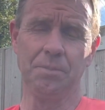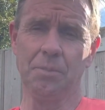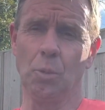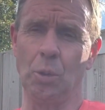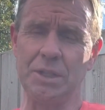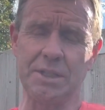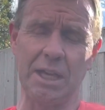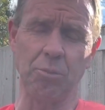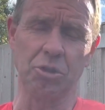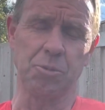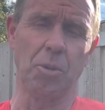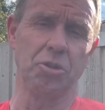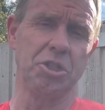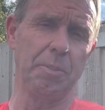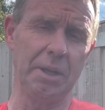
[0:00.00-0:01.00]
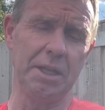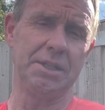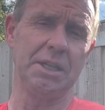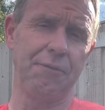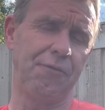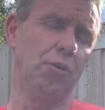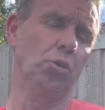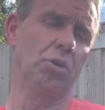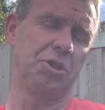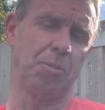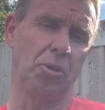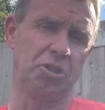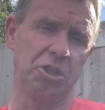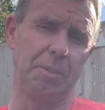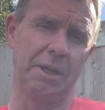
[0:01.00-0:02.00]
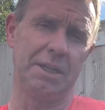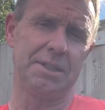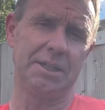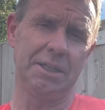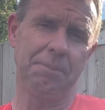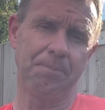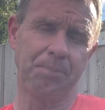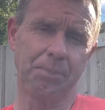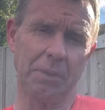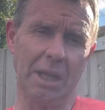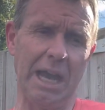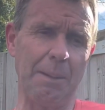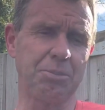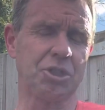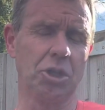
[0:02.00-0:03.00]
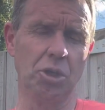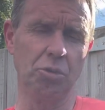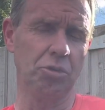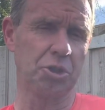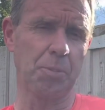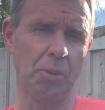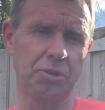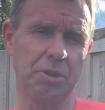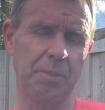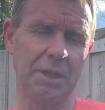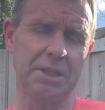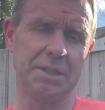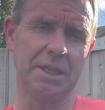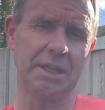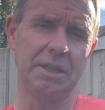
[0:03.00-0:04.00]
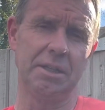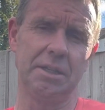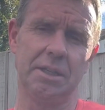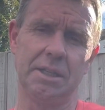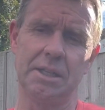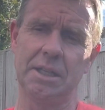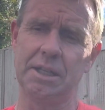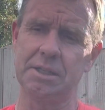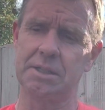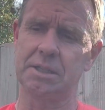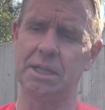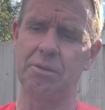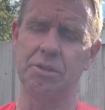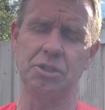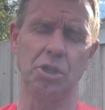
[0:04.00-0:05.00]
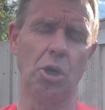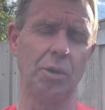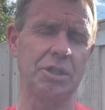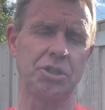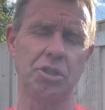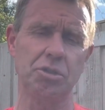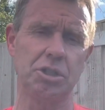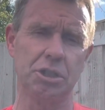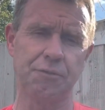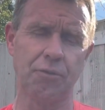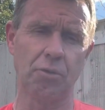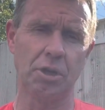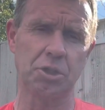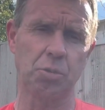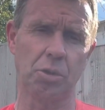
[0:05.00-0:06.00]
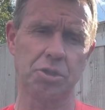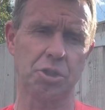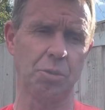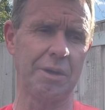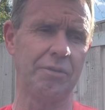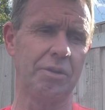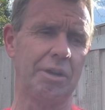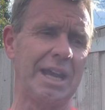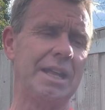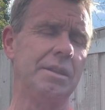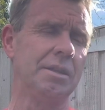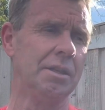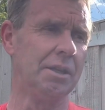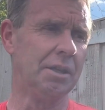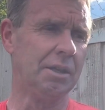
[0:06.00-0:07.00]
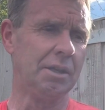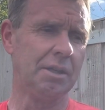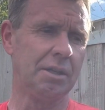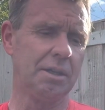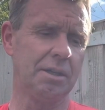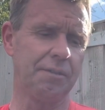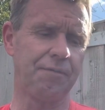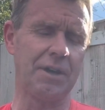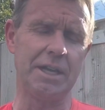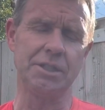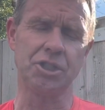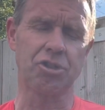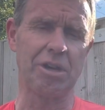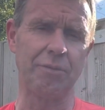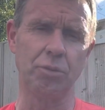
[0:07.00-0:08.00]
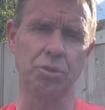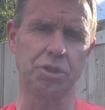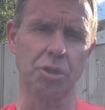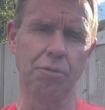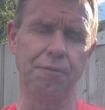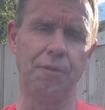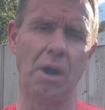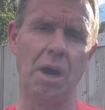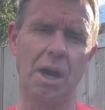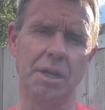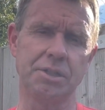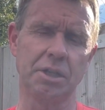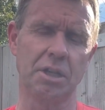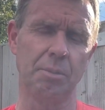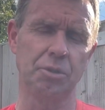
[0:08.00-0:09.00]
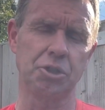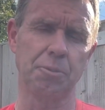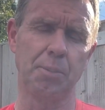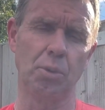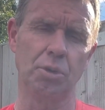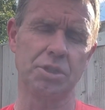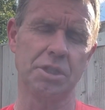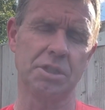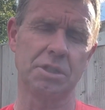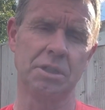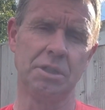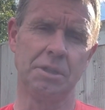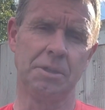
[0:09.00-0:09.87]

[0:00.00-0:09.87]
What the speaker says: we take responsibility, full responsibility, absolute responsibility, and there is no excuses for us whatsoever. Again, fans travelled so far to come and support us.